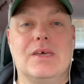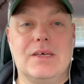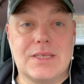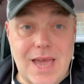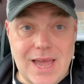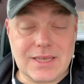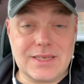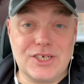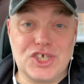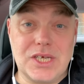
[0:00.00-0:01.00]
it's
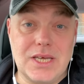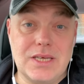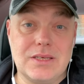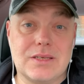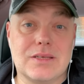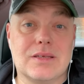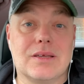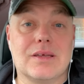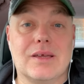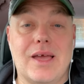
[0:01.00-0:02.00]
excellent cheese.
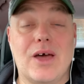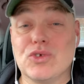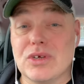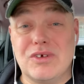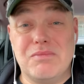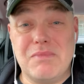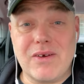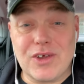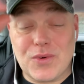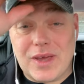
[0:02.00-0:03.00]
And also,
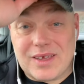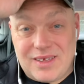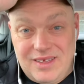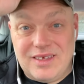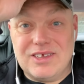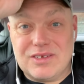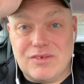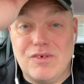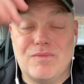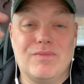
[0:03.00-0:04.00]
Mary Quick has,
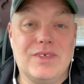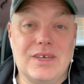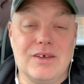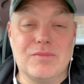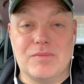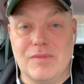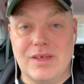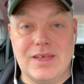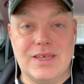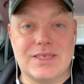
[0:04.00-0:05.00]
you know,
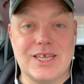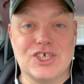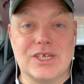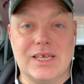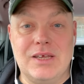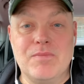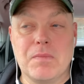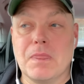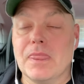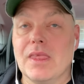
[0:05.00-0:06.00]
essentially
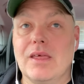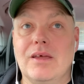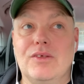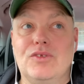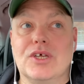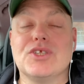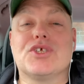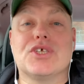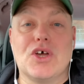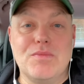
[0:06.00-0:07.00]
done
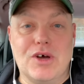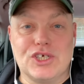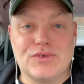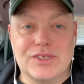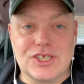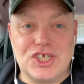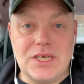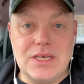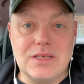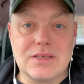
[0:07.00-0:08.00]
so much for the
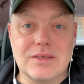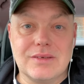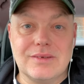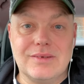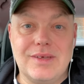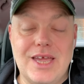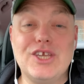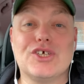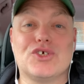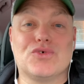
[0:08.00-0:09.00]
cheese
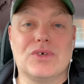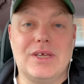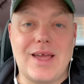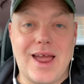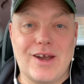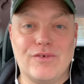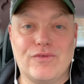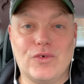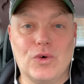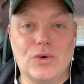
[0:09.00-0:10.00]
industry and
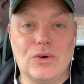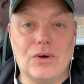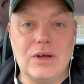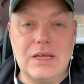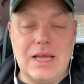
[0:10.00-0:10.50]
for